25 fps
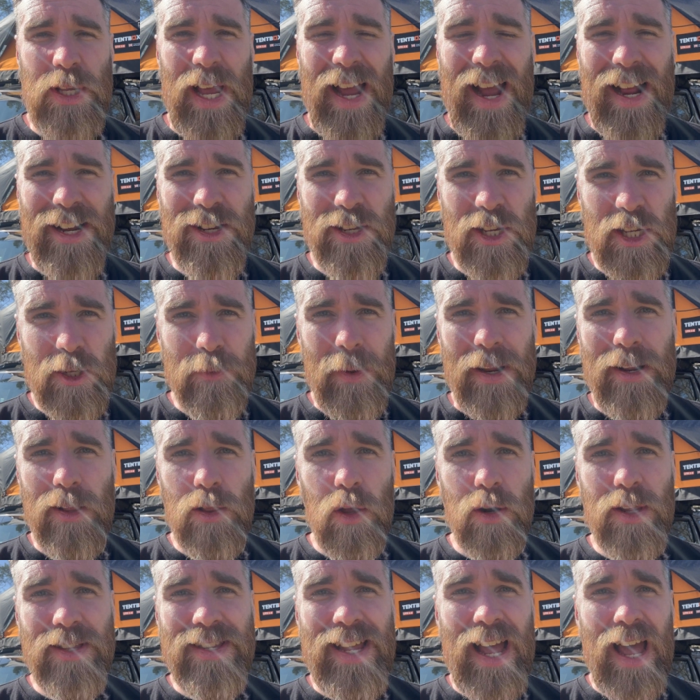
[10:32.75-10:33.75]
I actually spent a
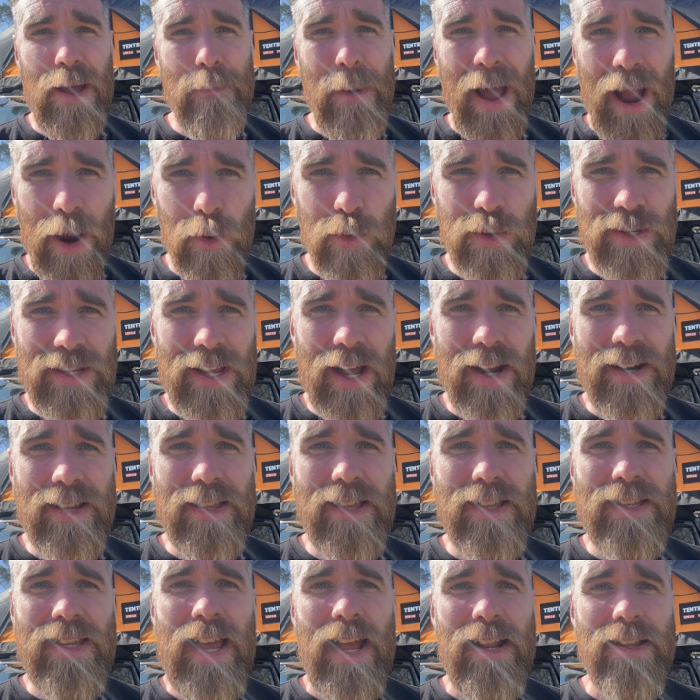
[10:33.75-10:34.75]
lot of time outside of
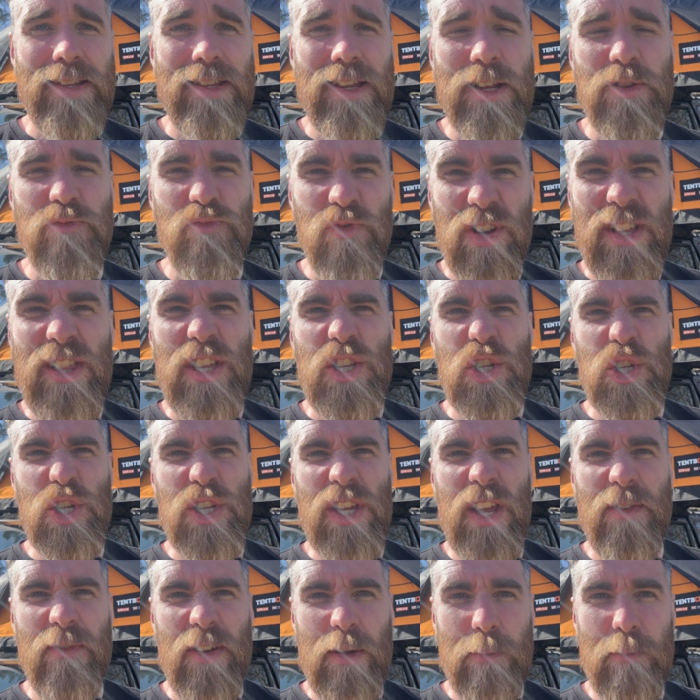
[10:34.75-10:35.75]
the tent and really just
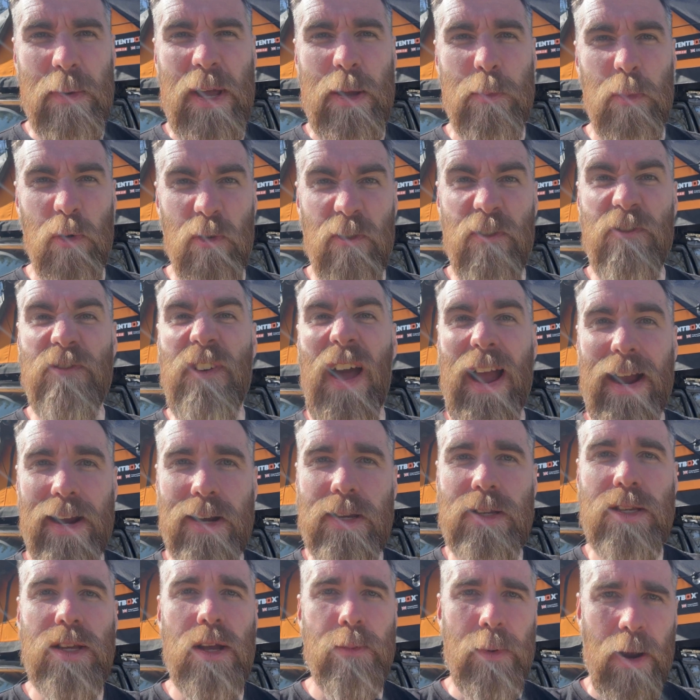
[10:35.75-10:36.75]
giving people
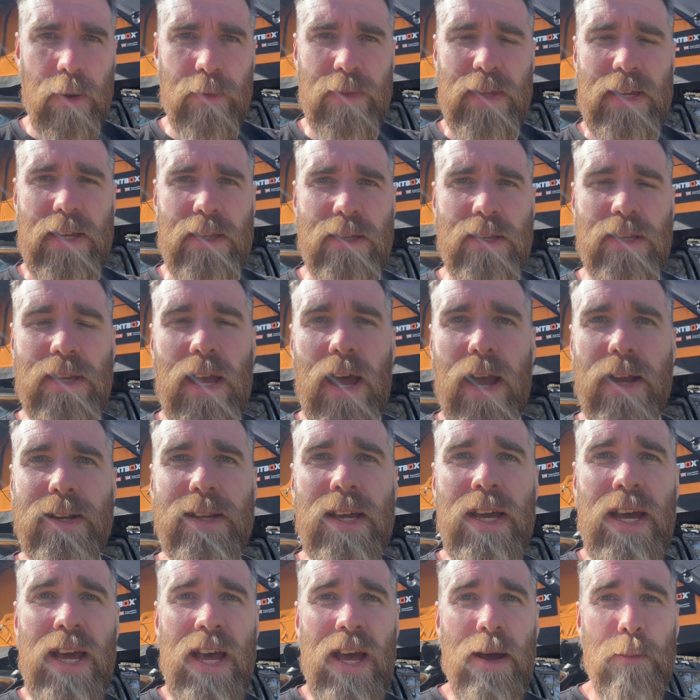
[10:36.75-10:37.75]
facts about the inside.
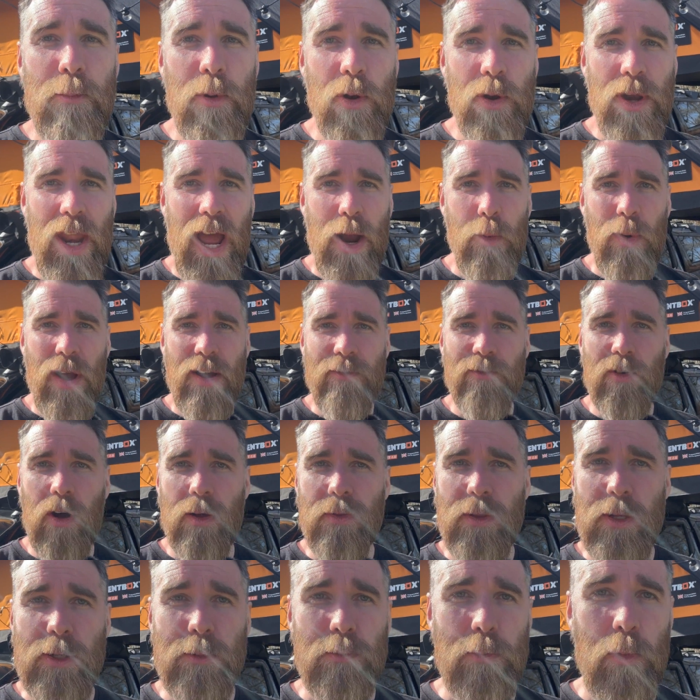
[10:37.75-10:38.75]
But now I've got
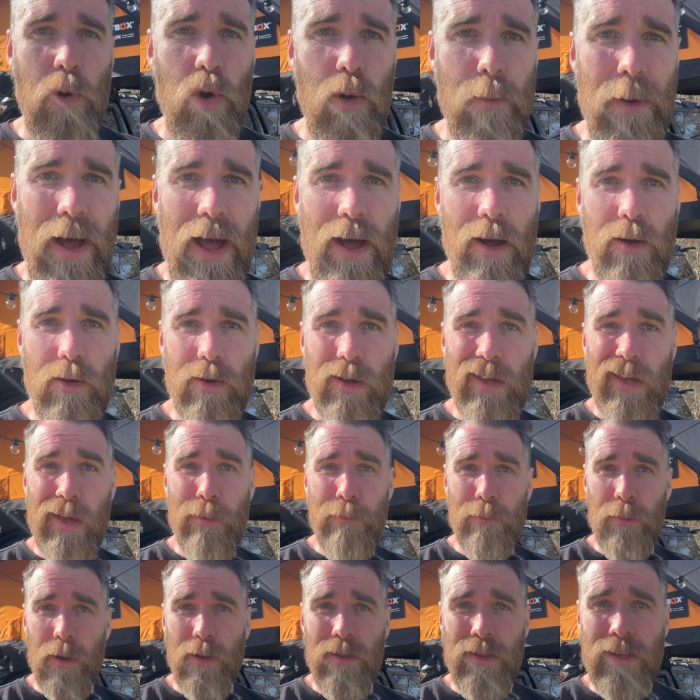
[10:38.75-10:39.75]
this mobile
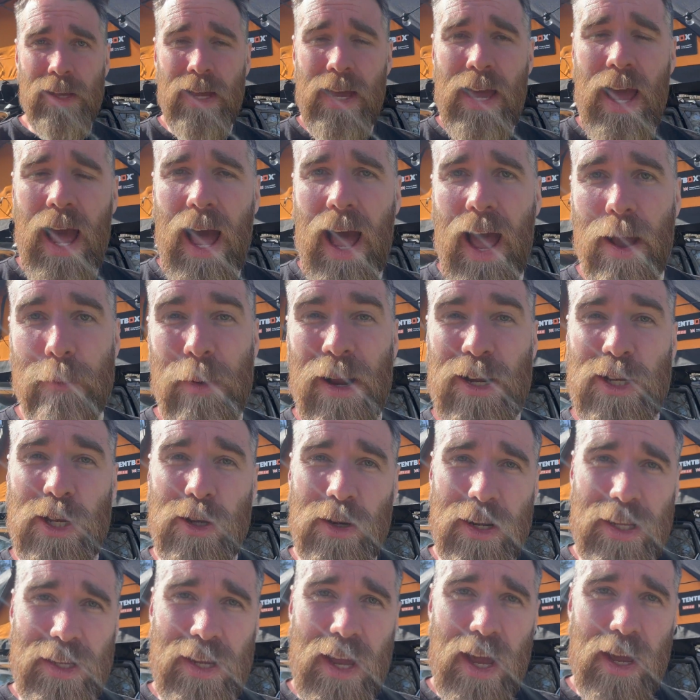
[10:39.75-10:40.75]
gimbal, I'm actually
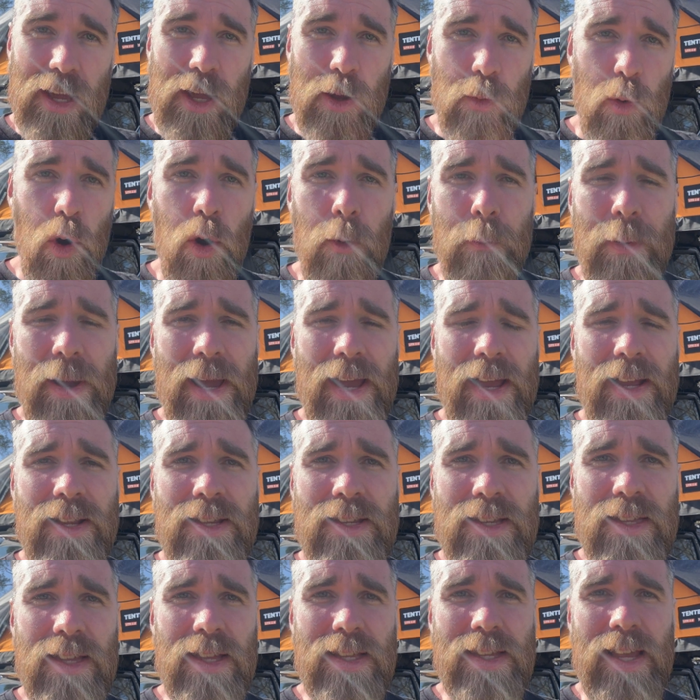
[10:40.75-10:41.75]
going to take you up
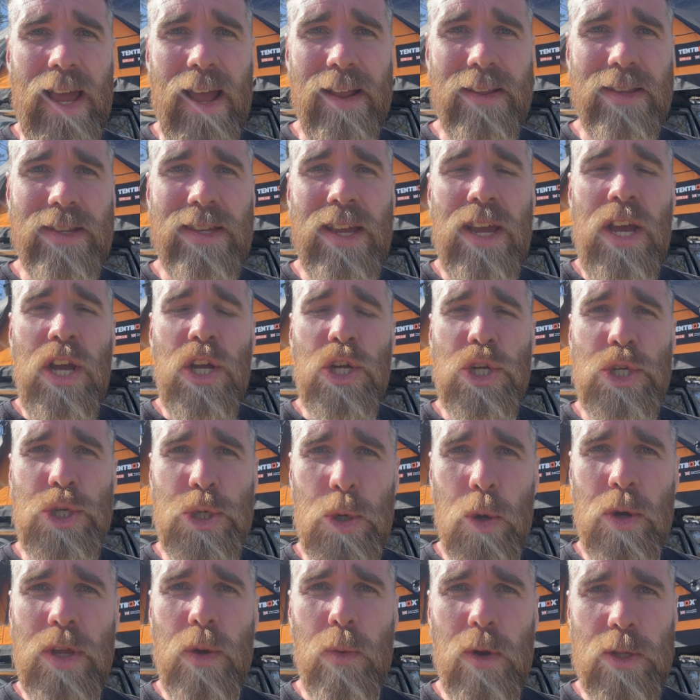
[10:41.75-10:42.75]
into the tent,
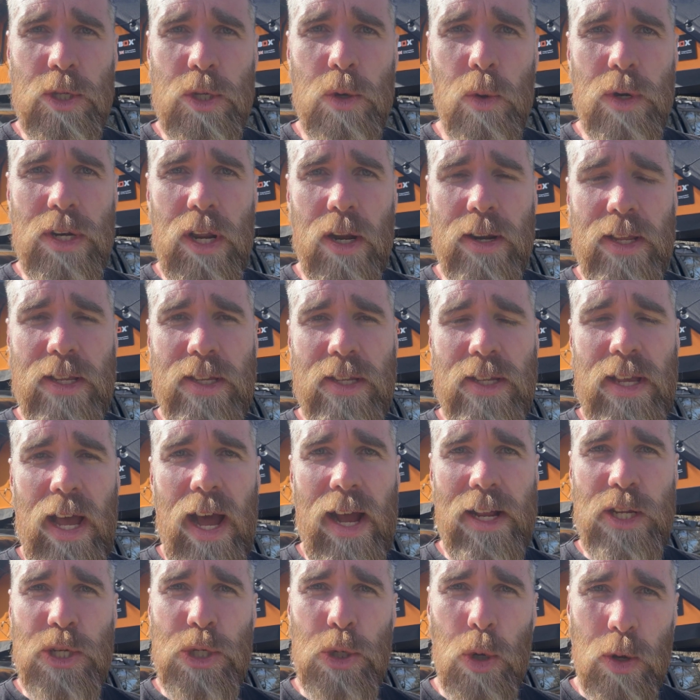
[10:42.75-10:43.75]
show you what's going on
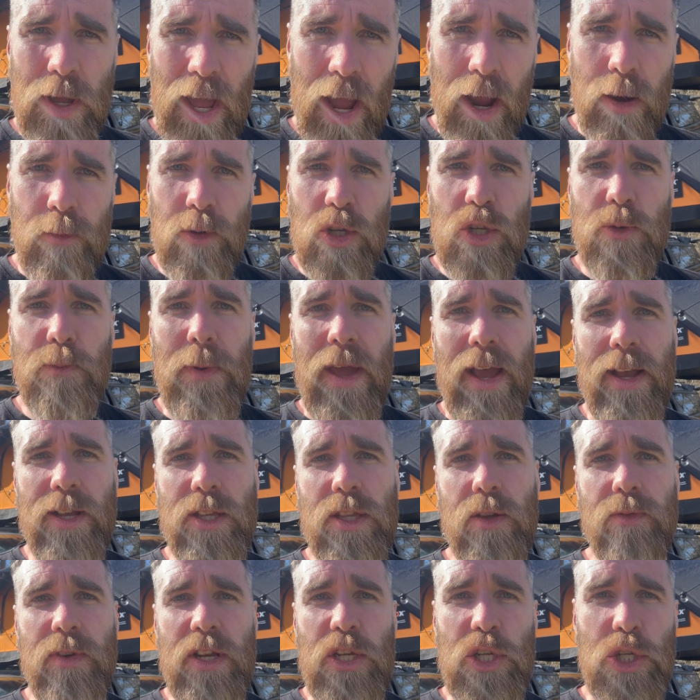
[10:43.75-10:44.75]
inside, show you how much space
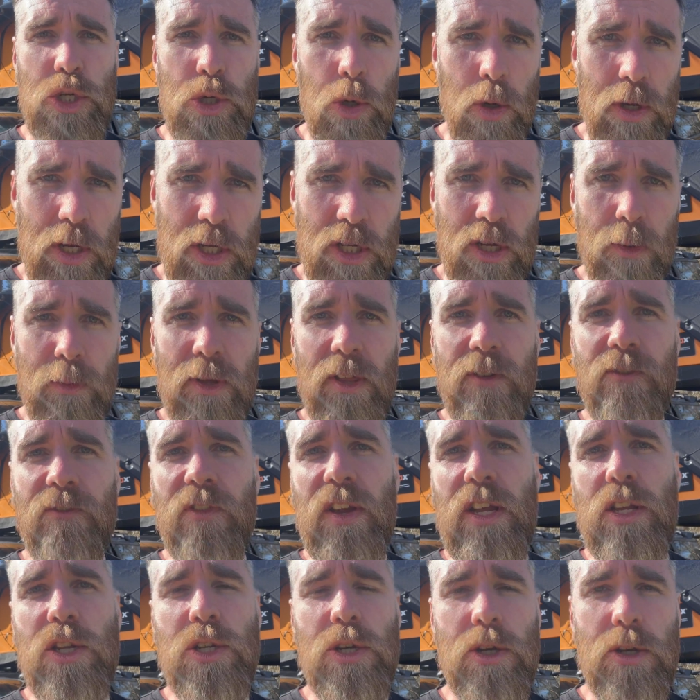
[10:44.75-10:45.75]
there is, show you some of the
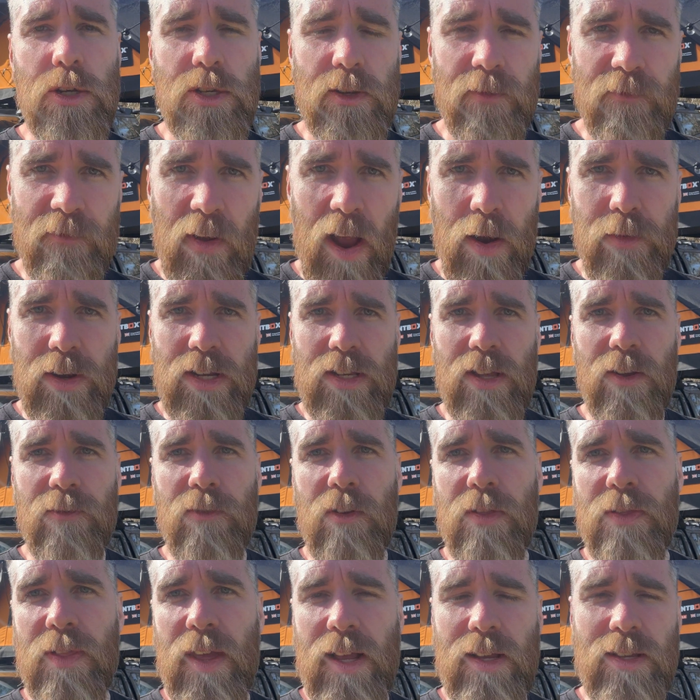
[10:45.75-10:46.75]
features and various
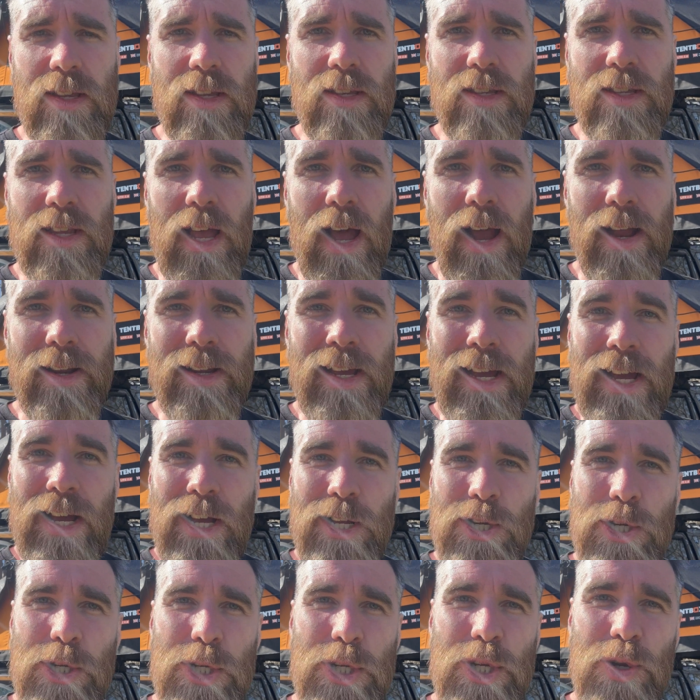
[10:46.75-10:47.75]
different things inside,
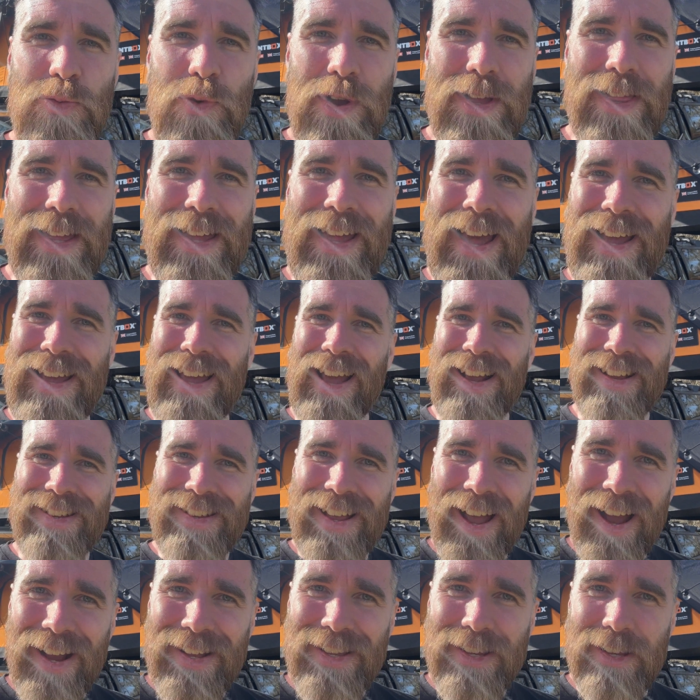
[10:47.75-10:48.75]
just to really get you
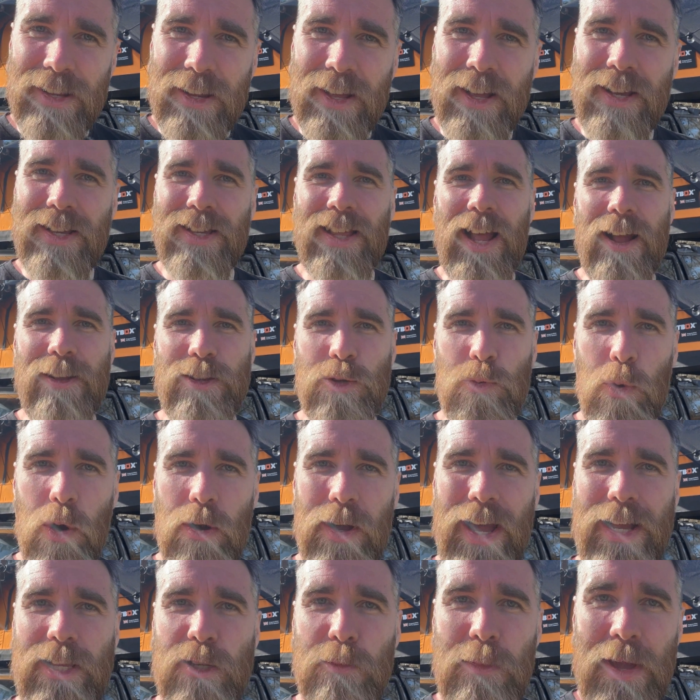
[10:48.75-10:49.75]
excited, because that's what
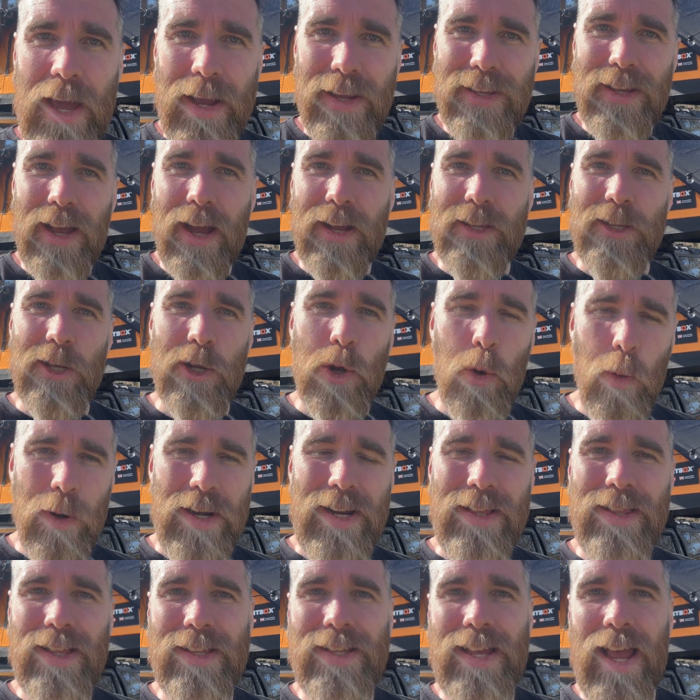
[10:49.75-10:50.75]
gets me excited, going
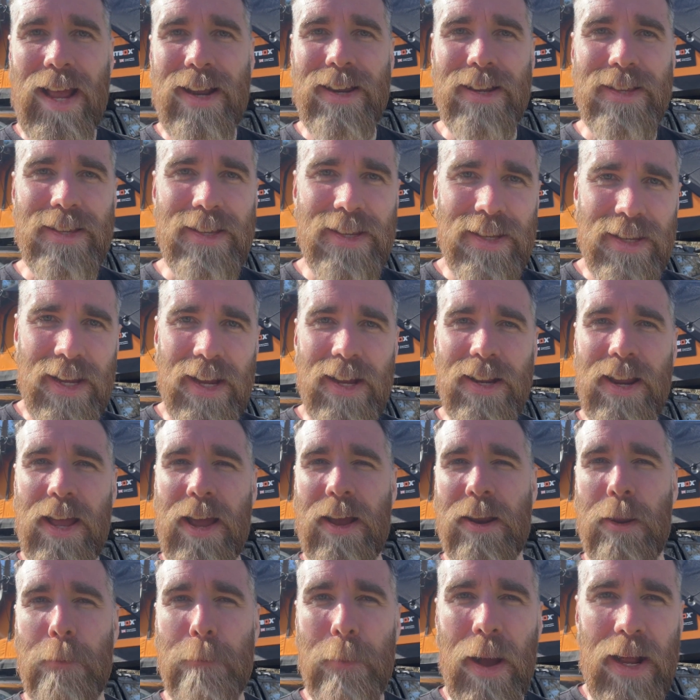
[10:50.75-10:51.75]
in the tent and seeing it
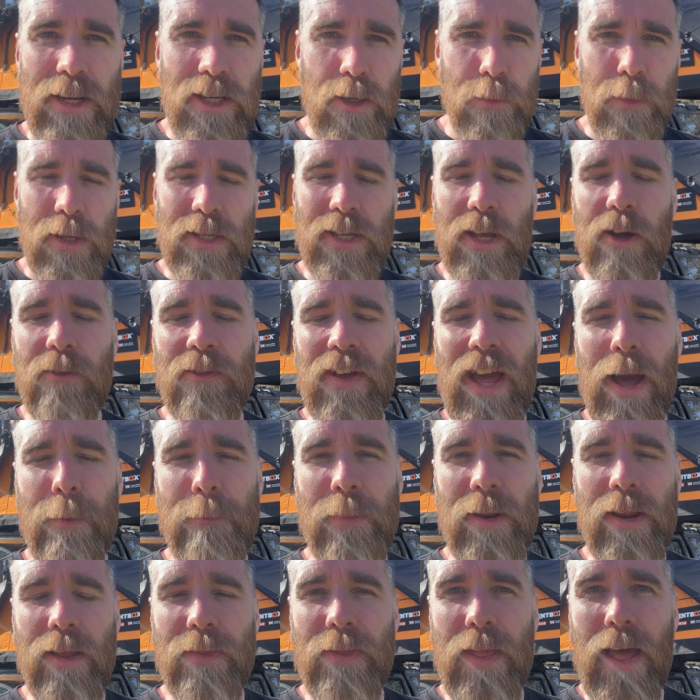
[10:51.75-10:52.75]
and imagine myself
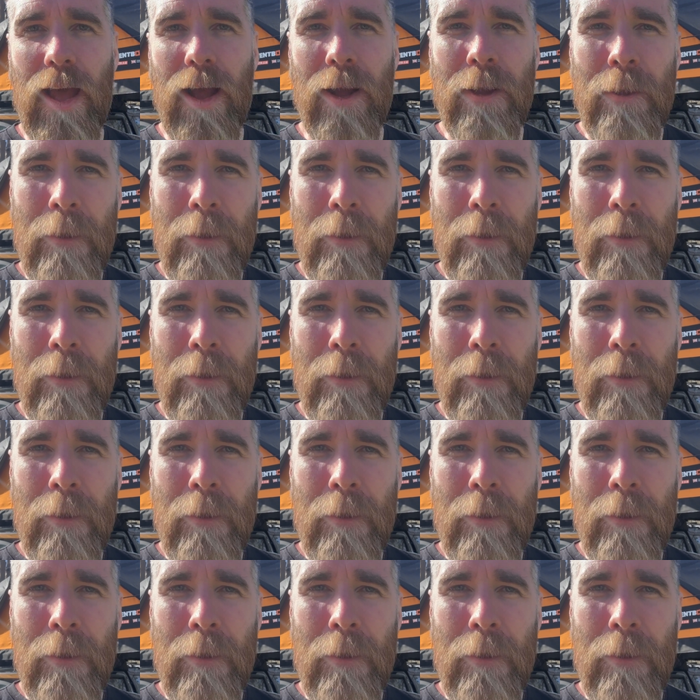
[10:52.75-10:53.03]
camping in there.